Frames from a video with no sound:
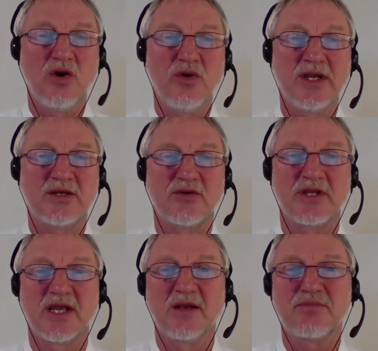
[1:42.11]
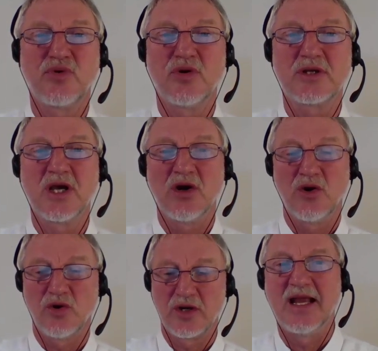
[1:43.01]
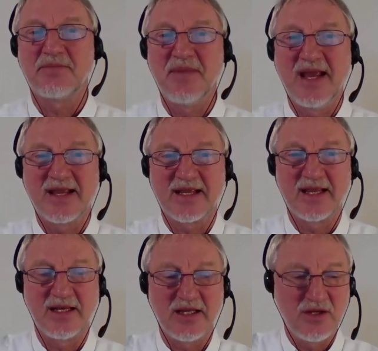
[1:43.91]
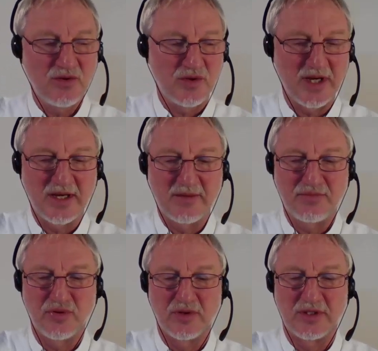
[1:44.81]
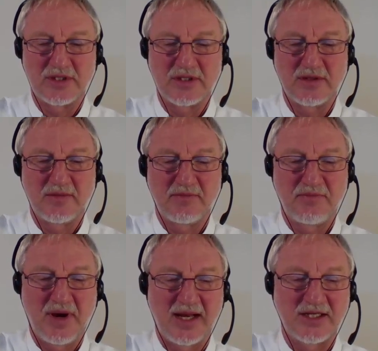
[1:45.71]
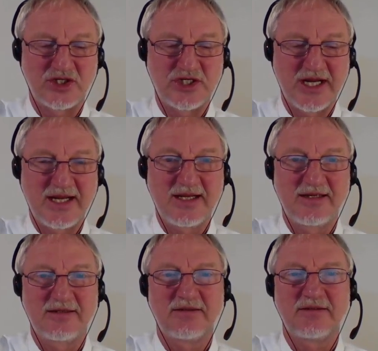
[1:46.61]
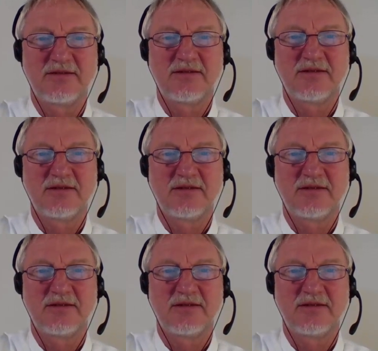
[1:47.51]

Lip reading: Go into the input and make a new input punching